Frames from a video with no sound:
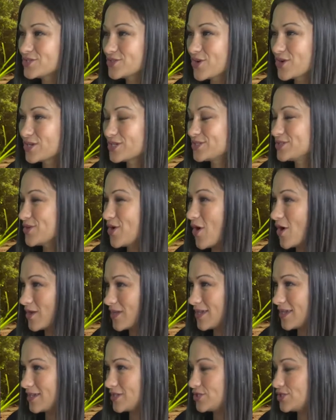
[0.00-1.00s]
started
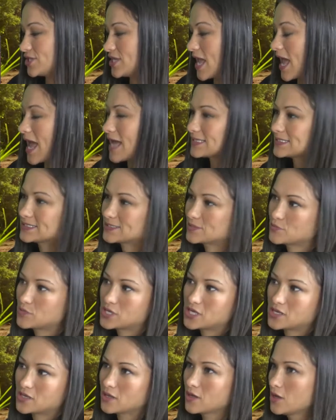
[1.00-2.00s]
talking, she asked
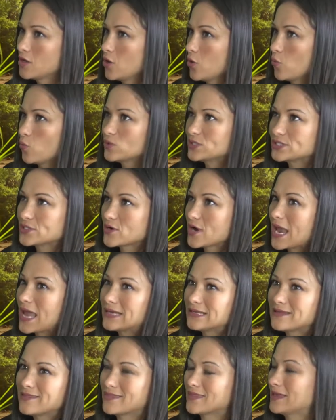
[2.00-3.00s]
me, was there
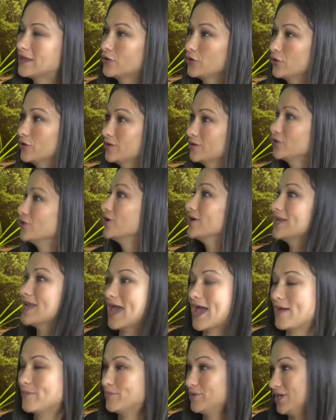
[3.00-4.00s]
anything good
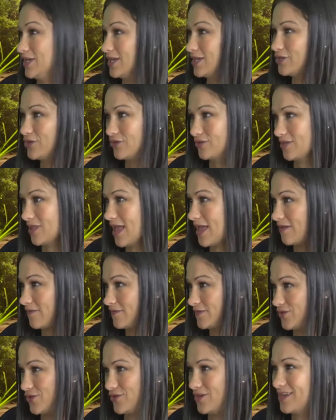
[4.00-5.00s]
happening in your
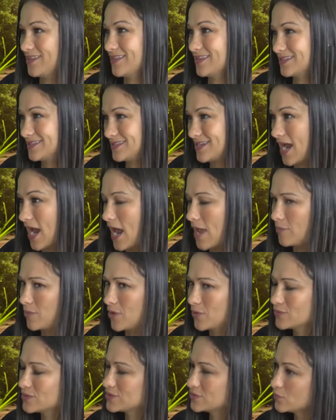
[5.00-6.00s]
life during this time
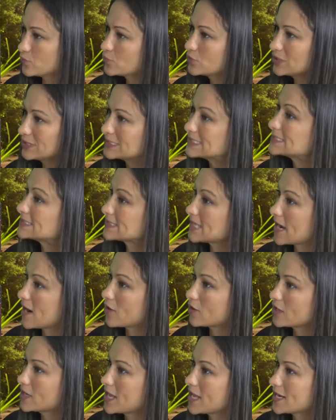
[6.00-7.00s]
that was really
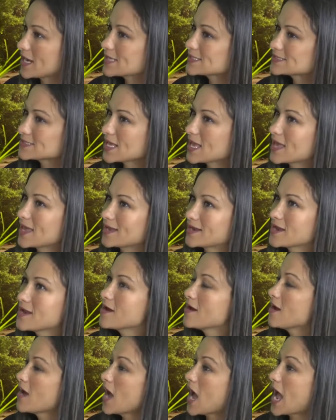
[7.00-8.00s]
scary? And I said,
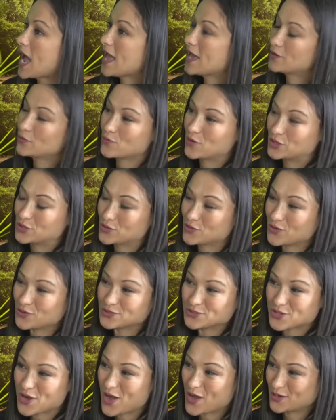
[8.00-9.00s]
I had a
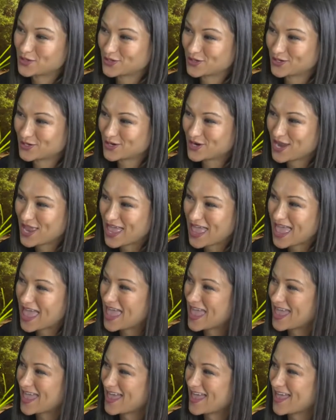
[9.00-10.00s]
1-year-old daughter,
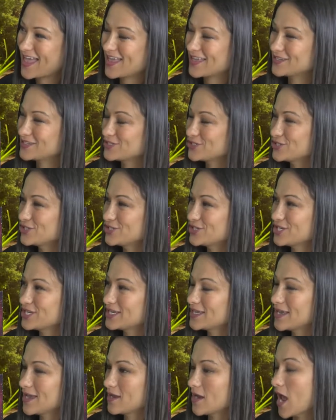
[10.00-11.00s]
and
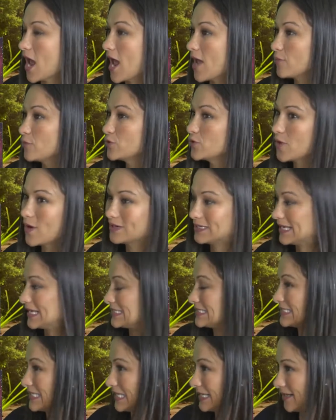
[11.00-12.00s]
she and I would go out and
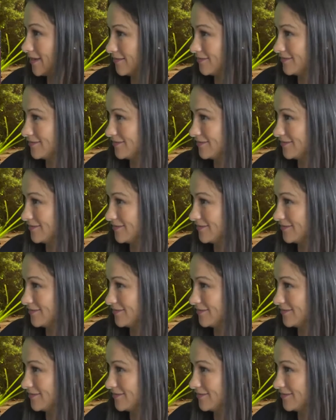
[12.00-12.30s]
get tea